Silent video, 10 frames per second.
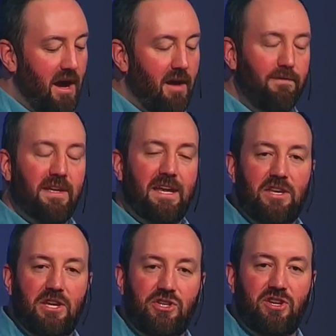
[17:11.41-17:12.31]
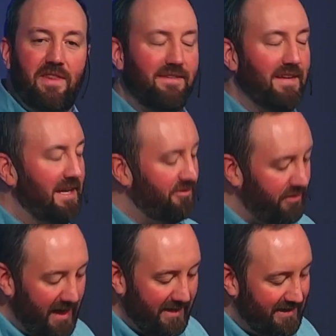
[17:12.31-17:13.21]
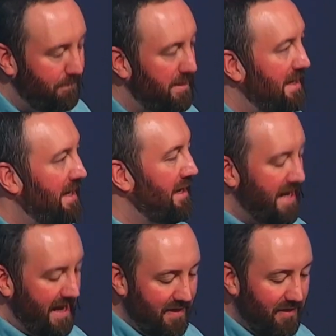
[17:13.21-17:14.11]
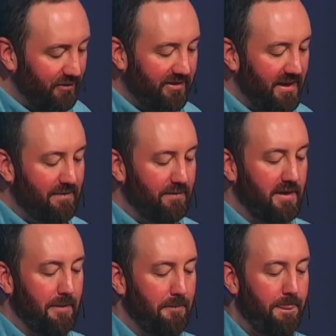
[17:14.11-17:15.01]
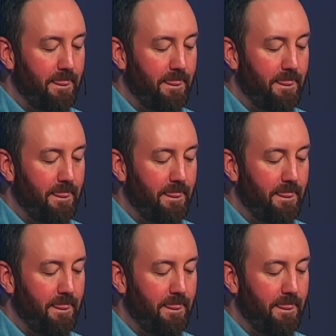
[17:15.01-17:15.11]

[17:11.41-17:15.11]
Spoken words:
of the condition that the Israelites had been in their slavery.